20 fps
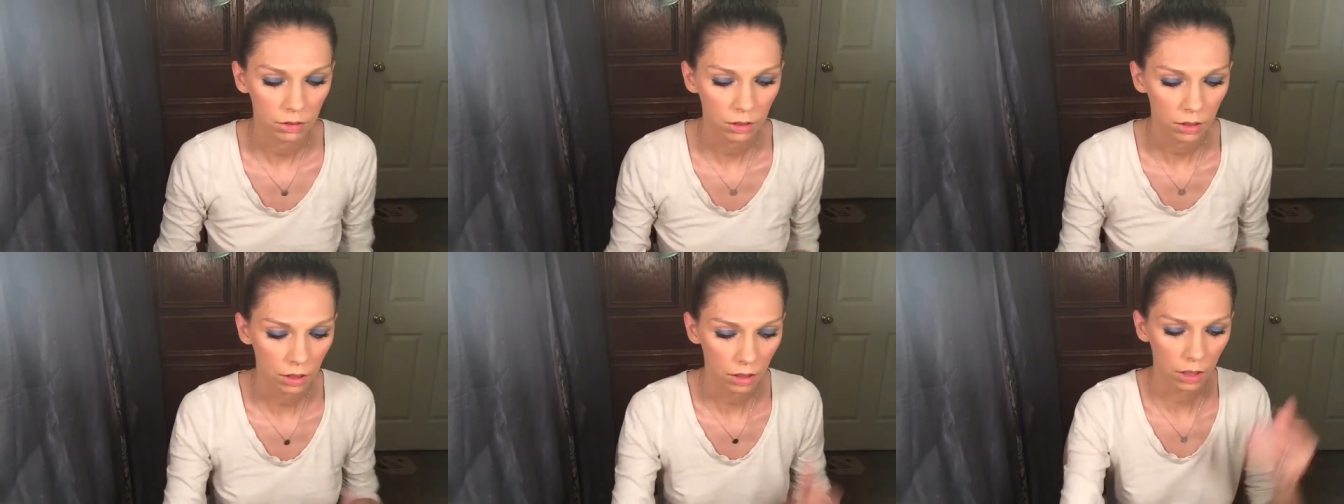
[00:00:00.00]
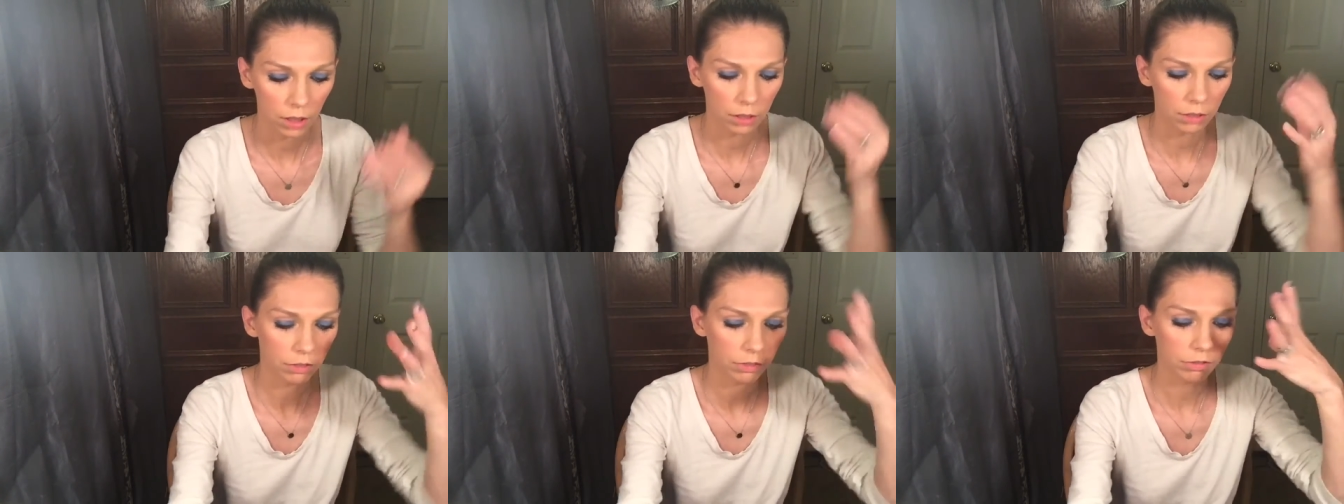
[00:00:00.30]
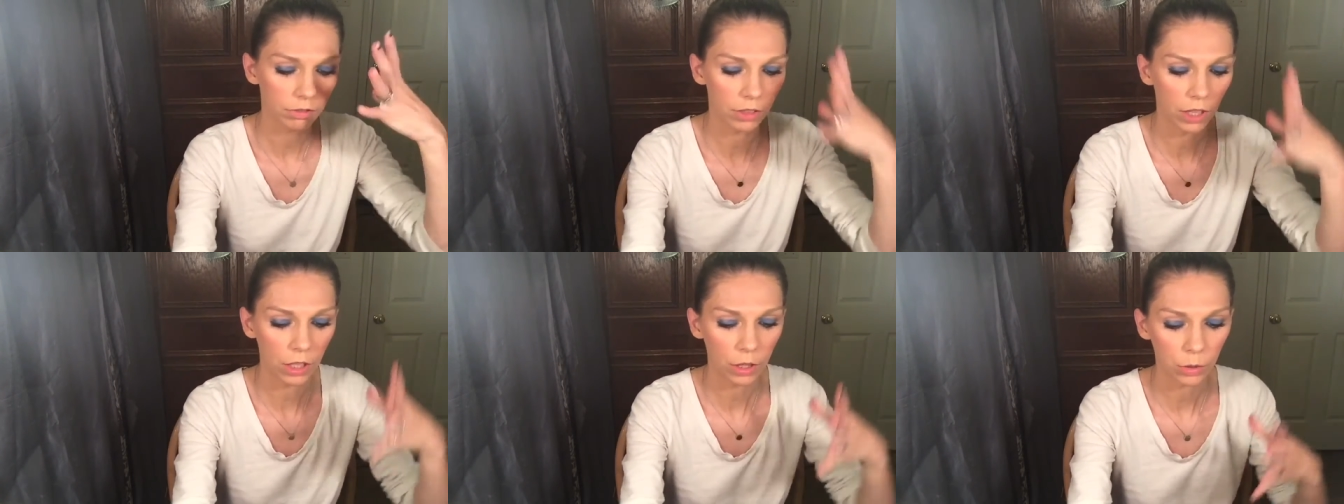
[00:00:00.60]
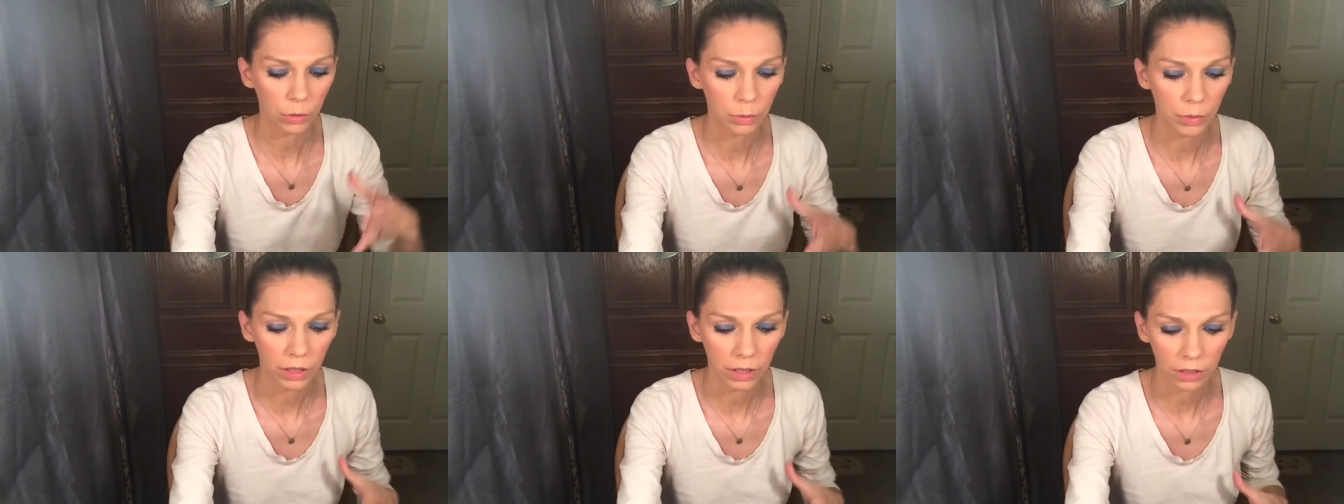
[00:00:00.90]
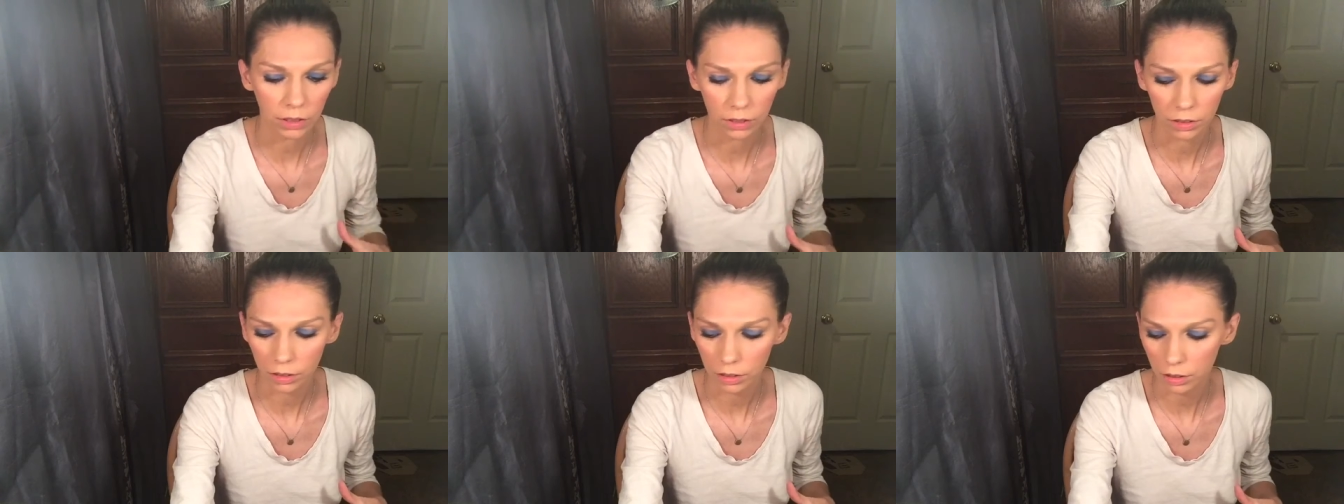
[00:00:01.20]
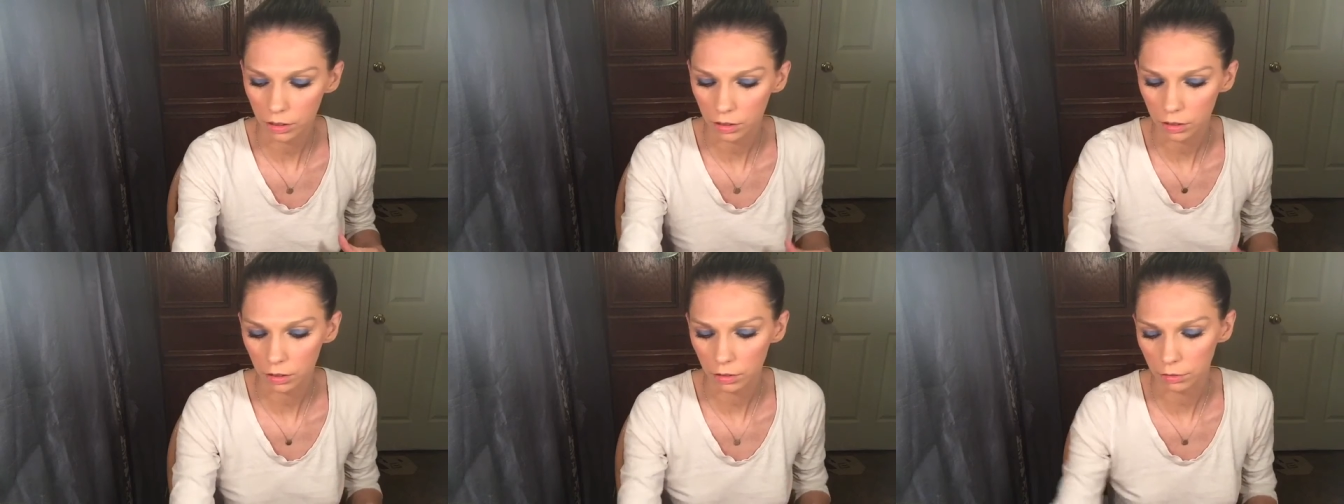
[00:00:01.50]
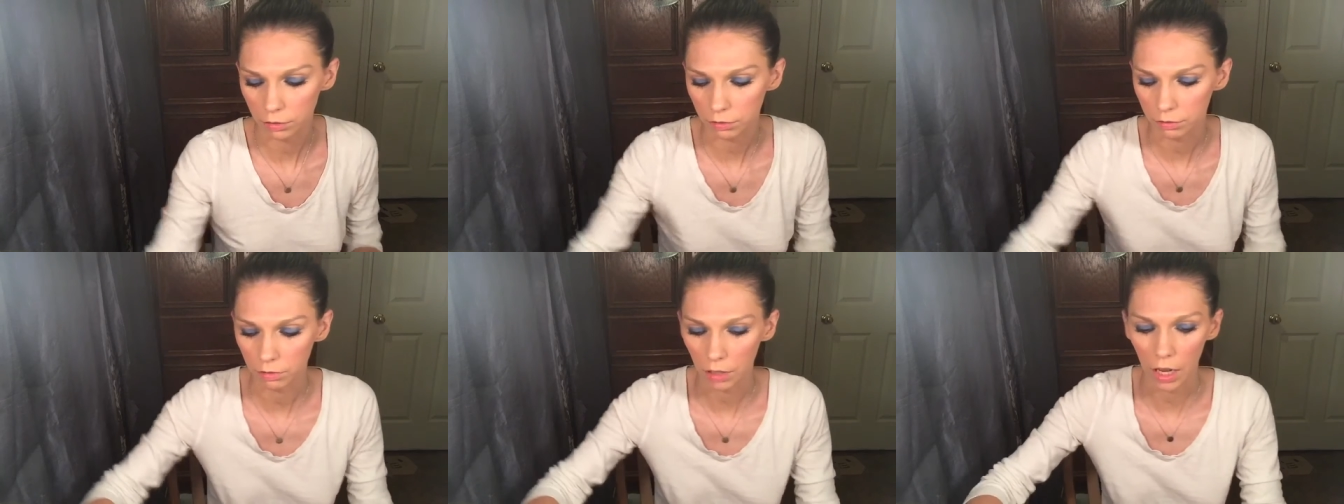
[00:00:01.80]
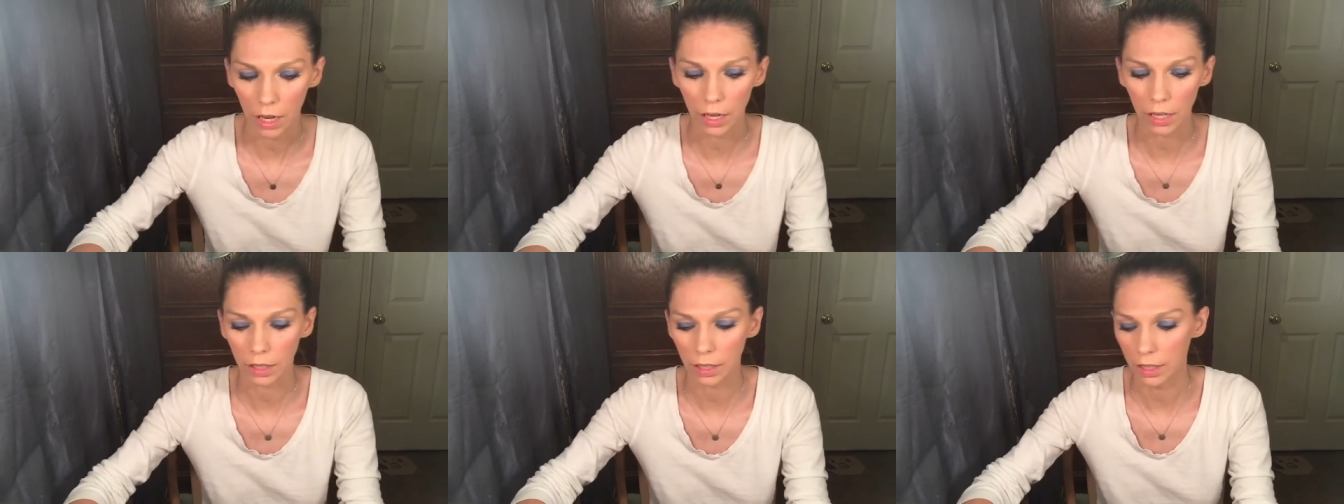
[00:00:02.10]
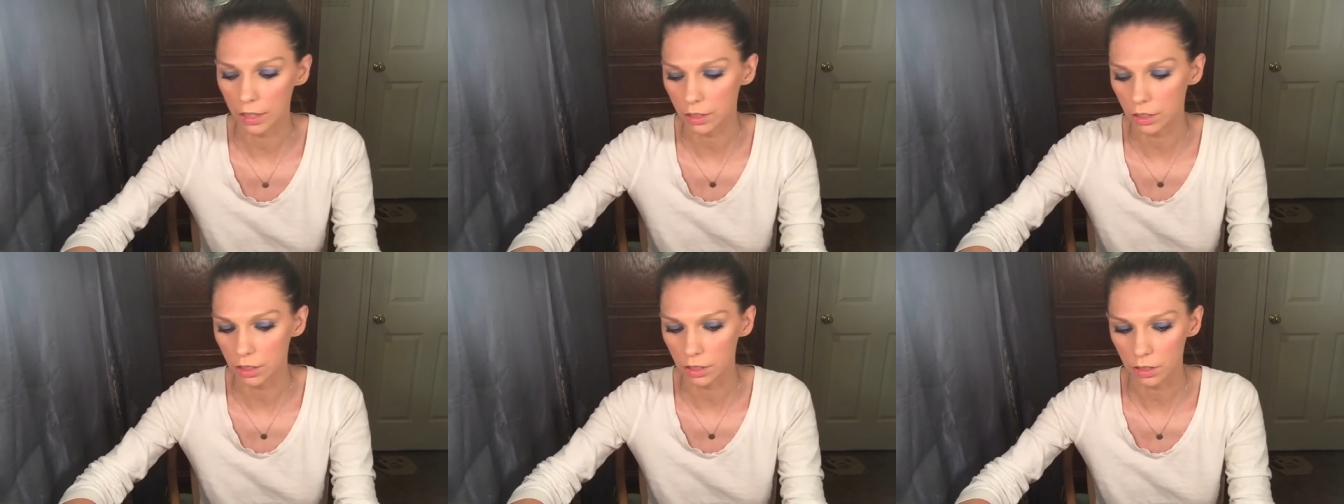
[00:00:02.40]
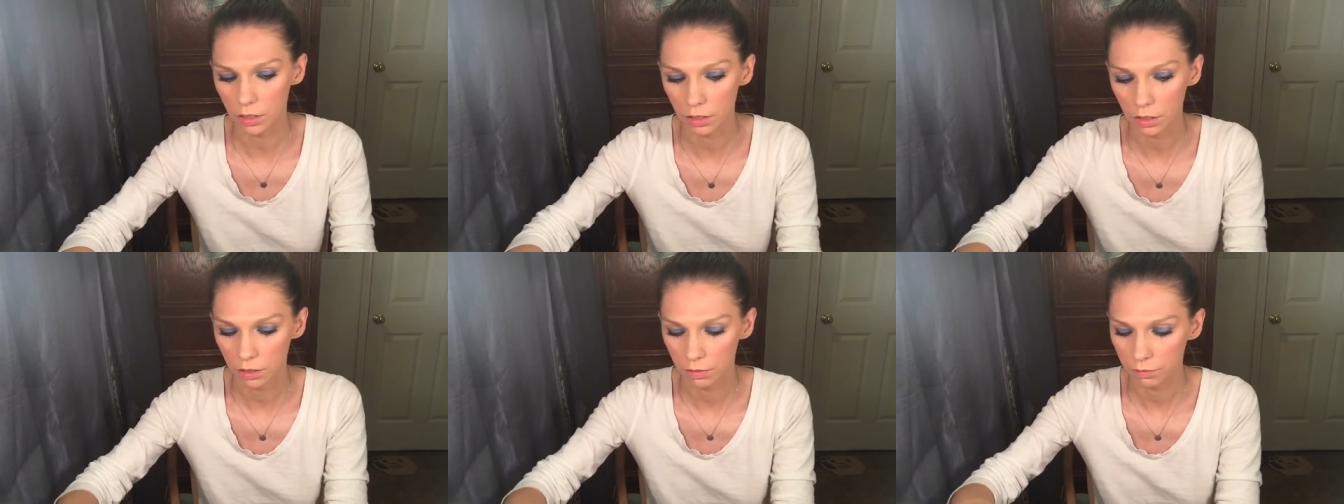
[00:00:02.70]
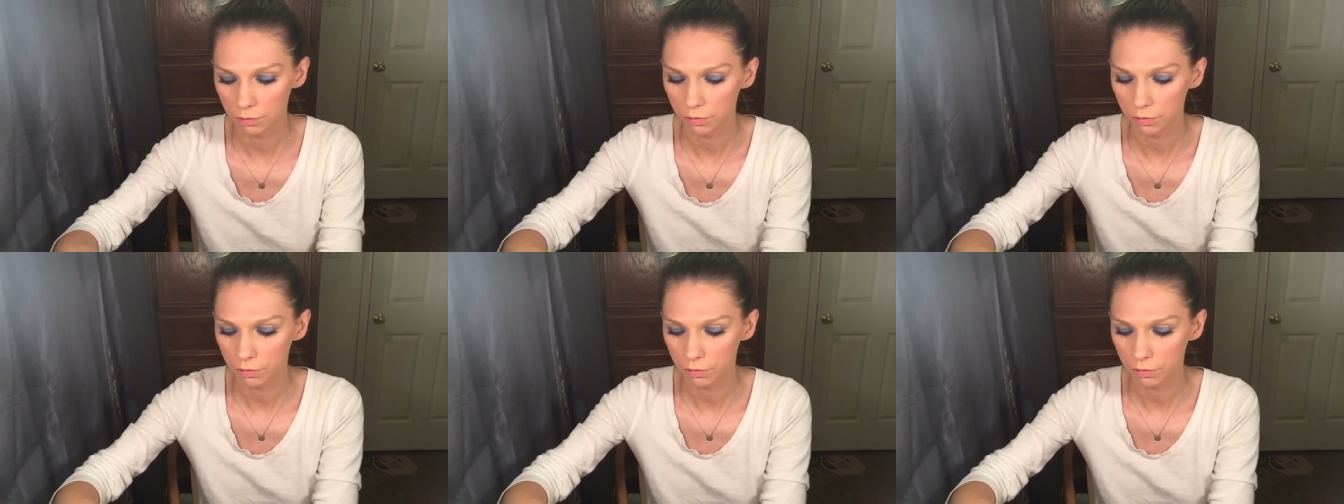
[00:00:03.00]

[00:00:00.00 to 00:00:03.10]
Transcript: to like volumize your eyelashes.